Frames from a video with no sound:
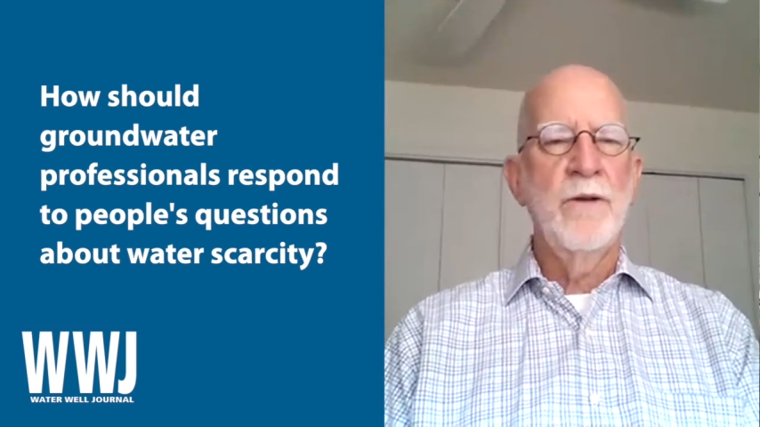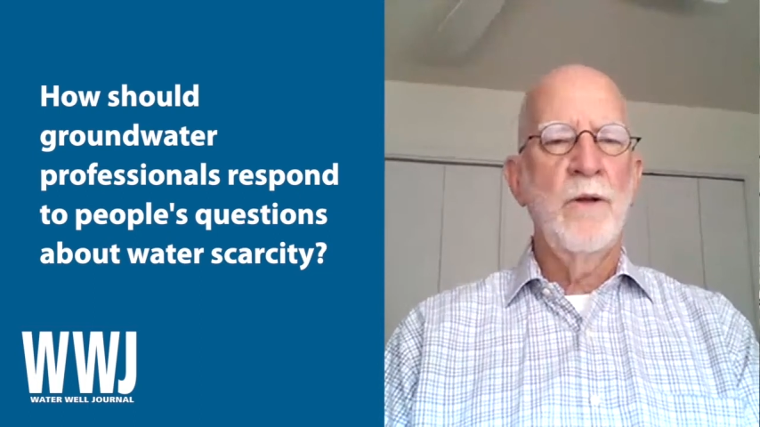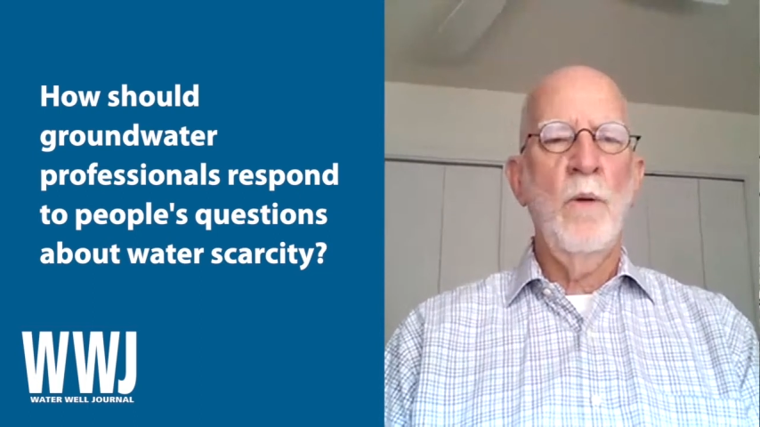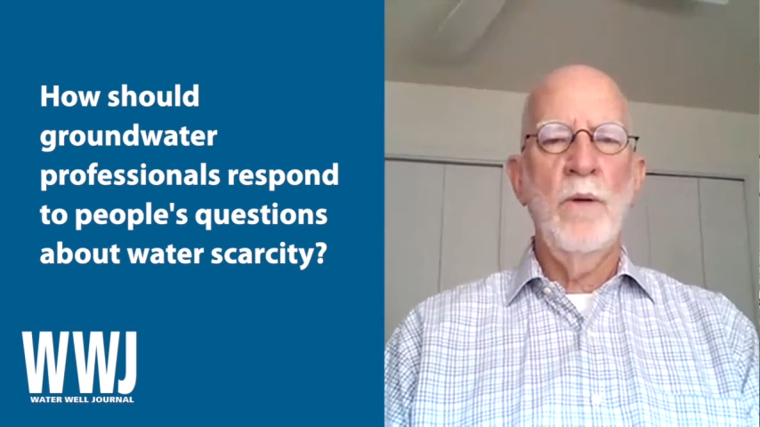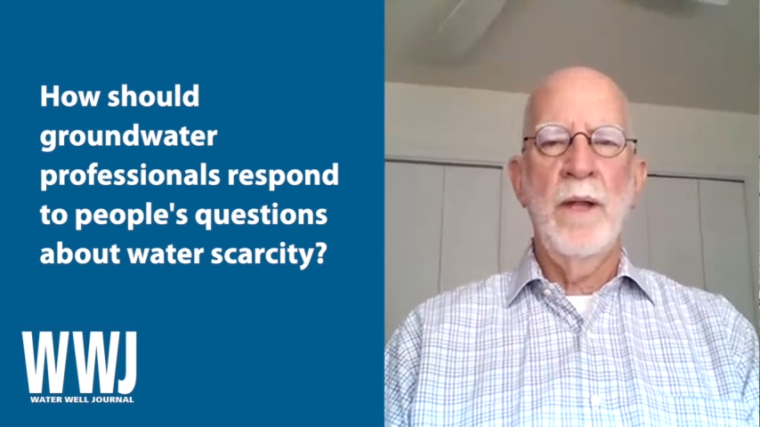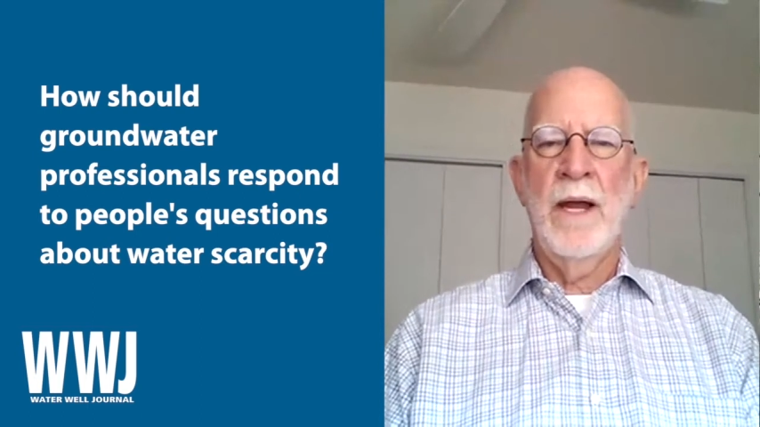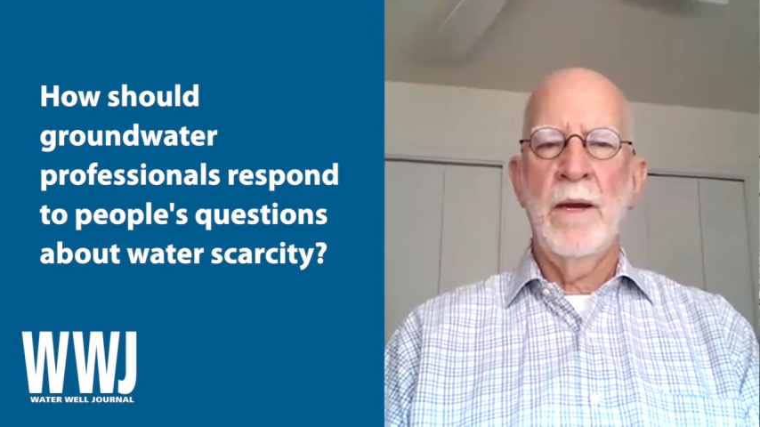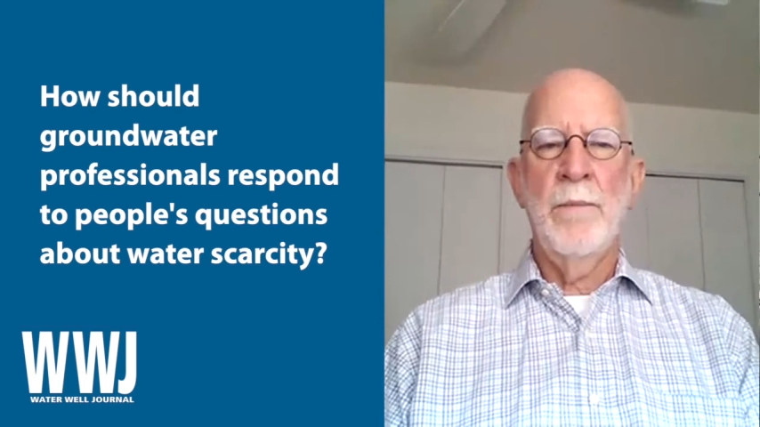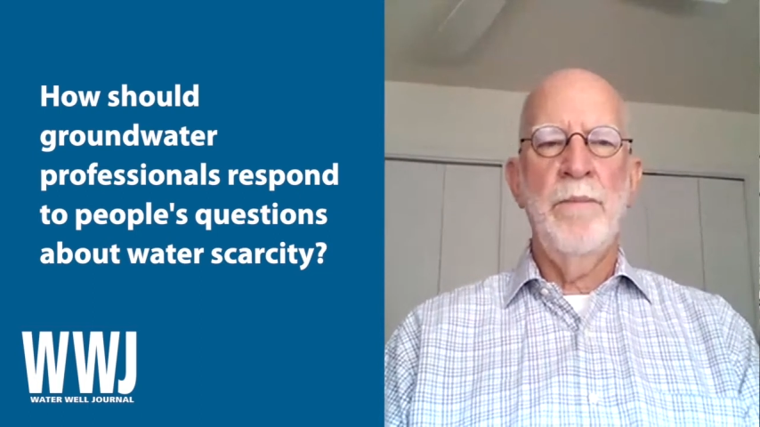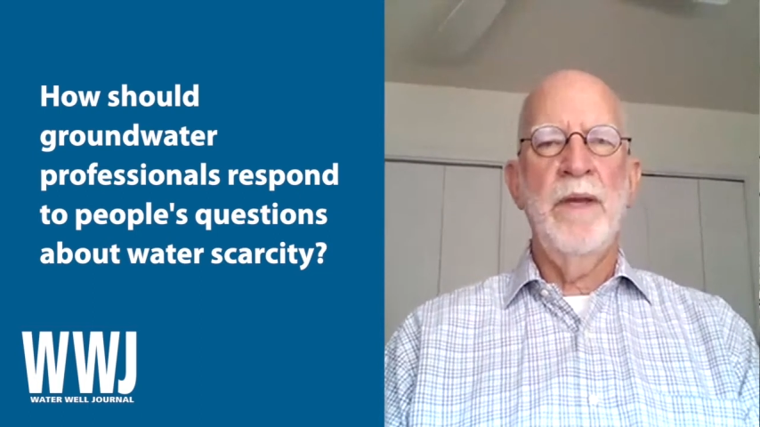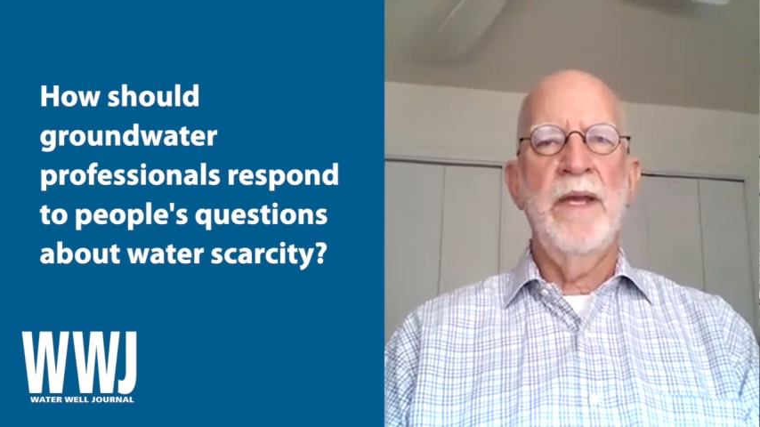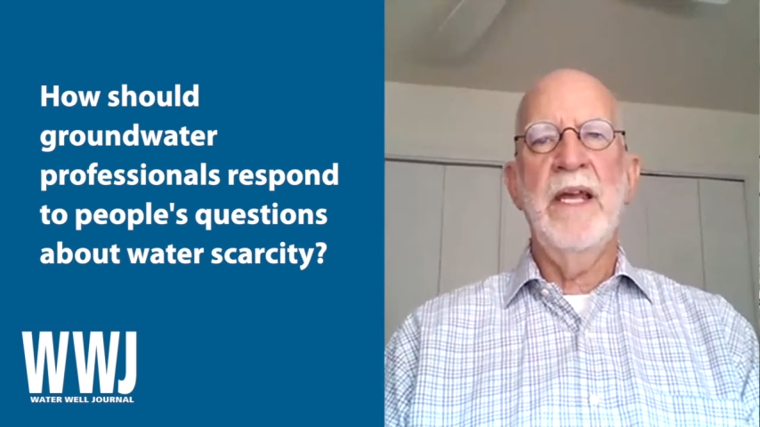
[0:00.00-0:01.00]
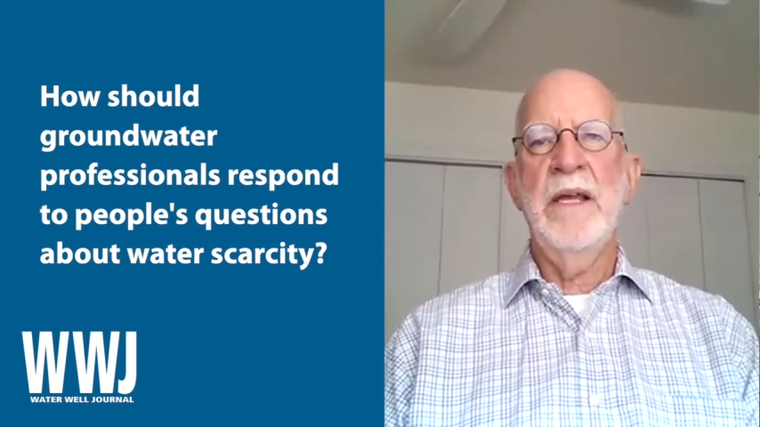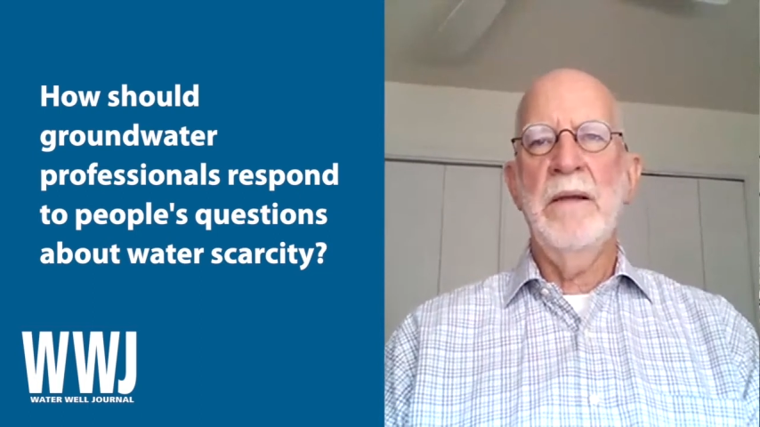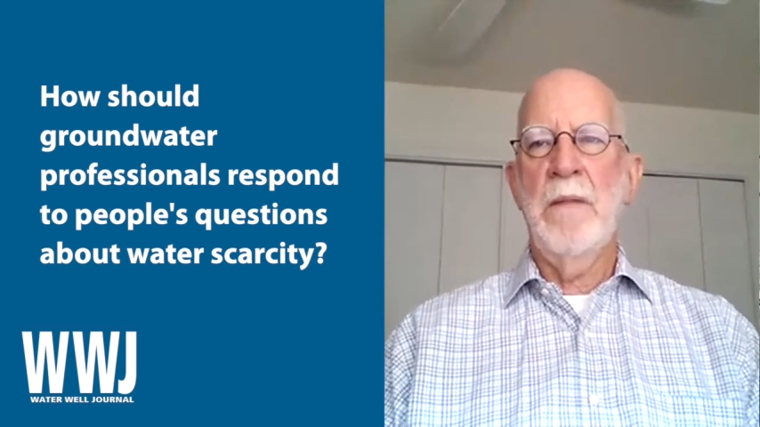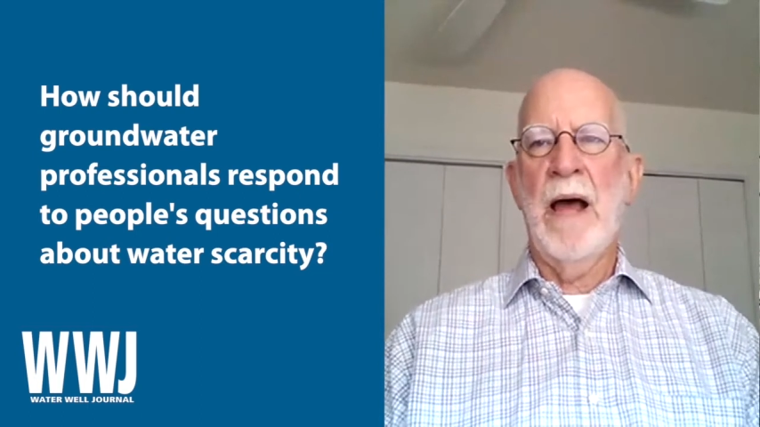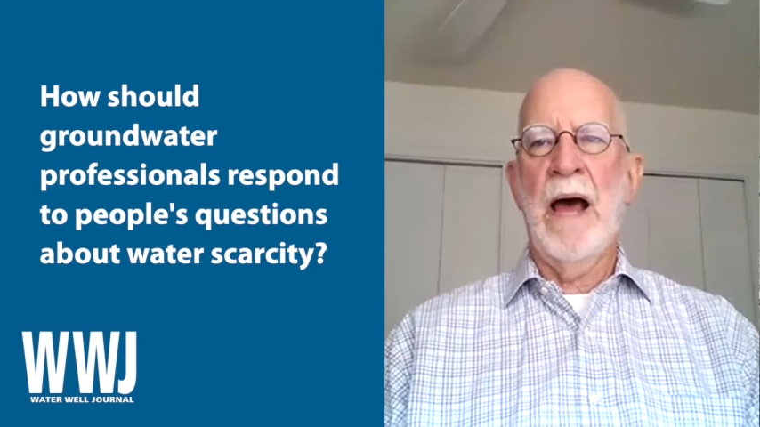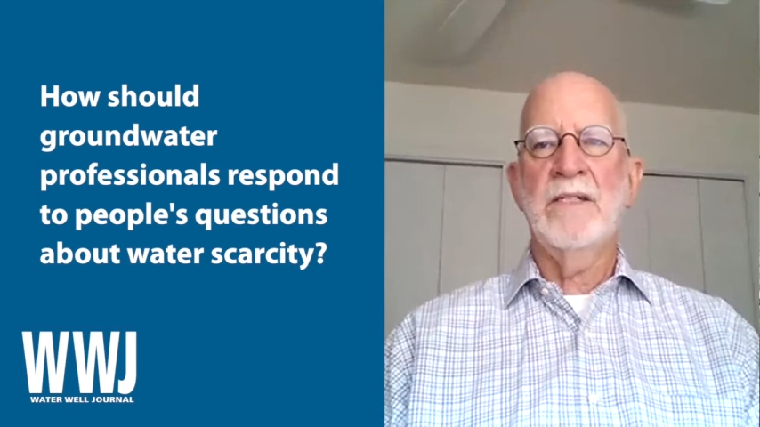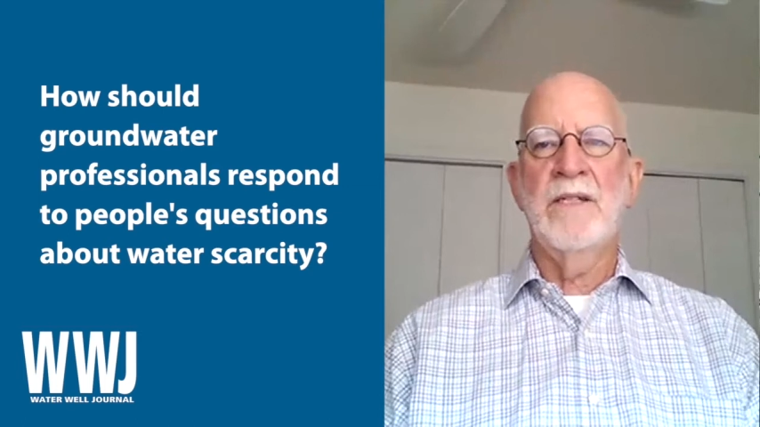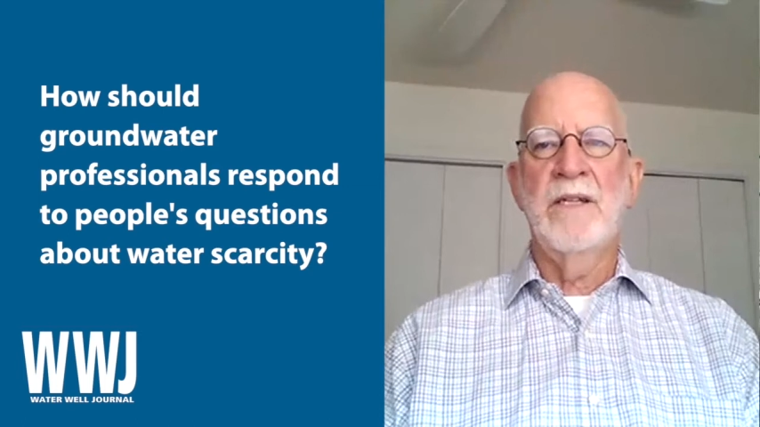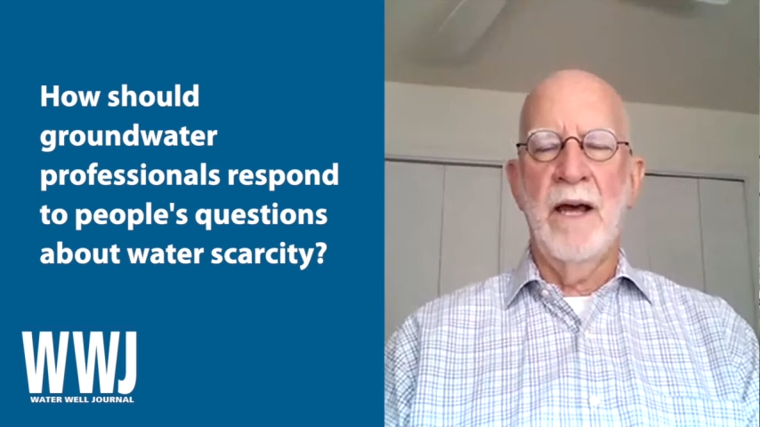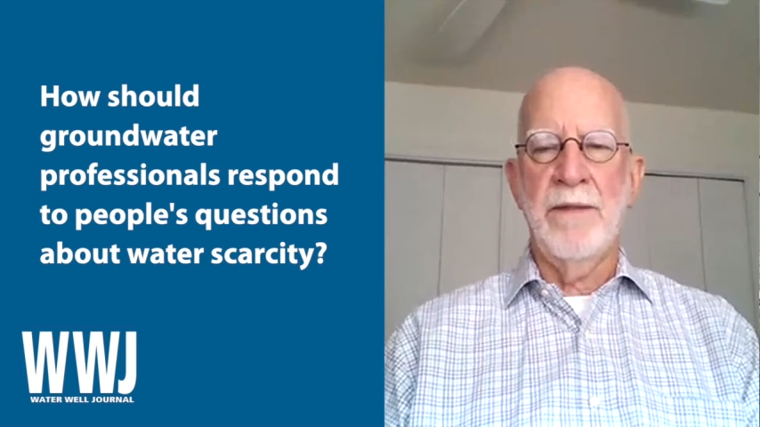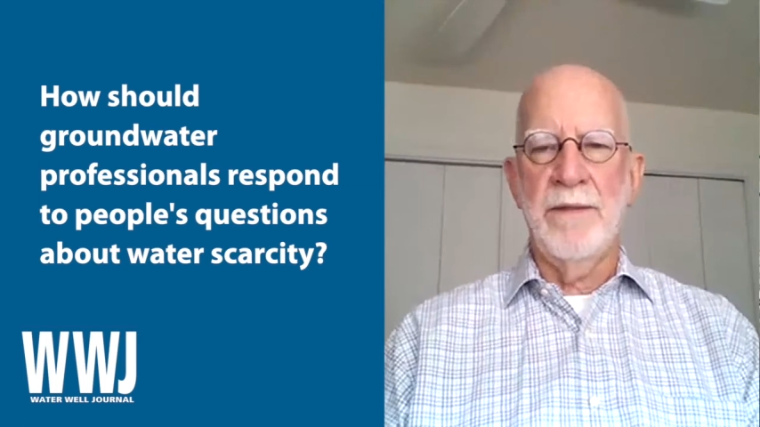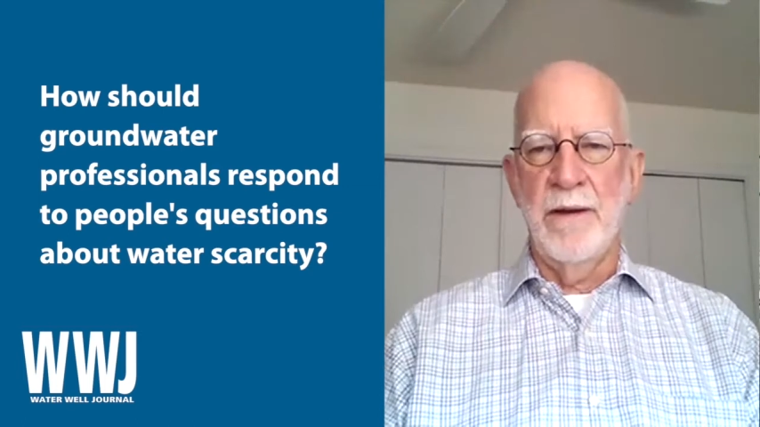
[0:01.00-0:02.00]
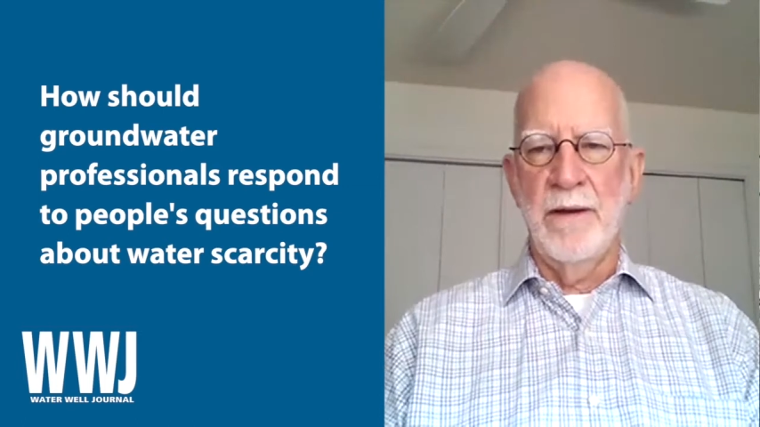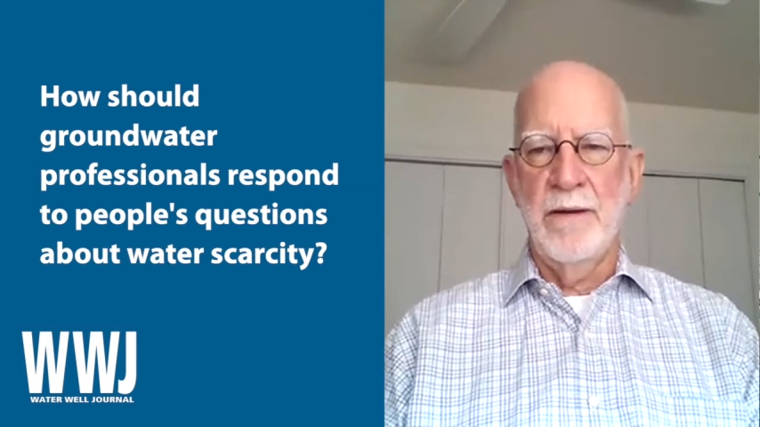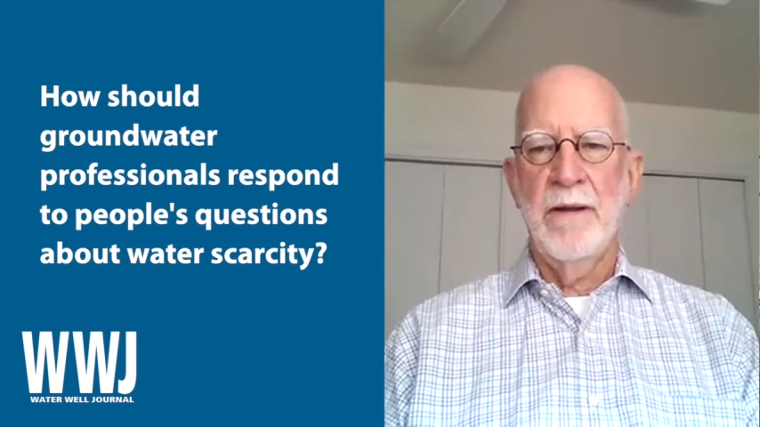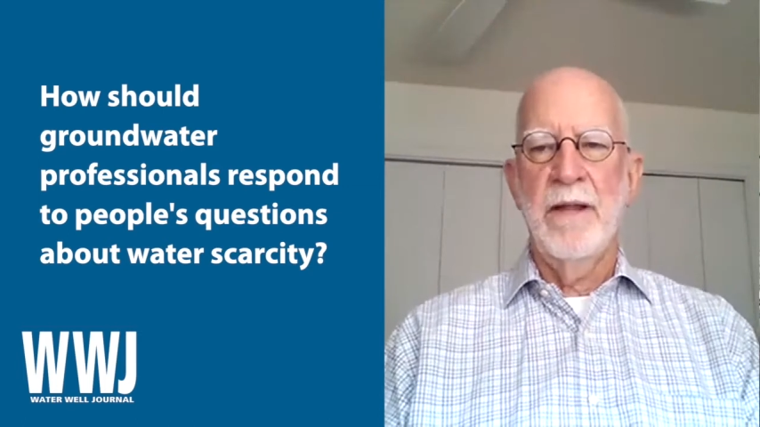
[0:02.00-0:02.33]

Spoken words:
Don't let them be, it's nothing,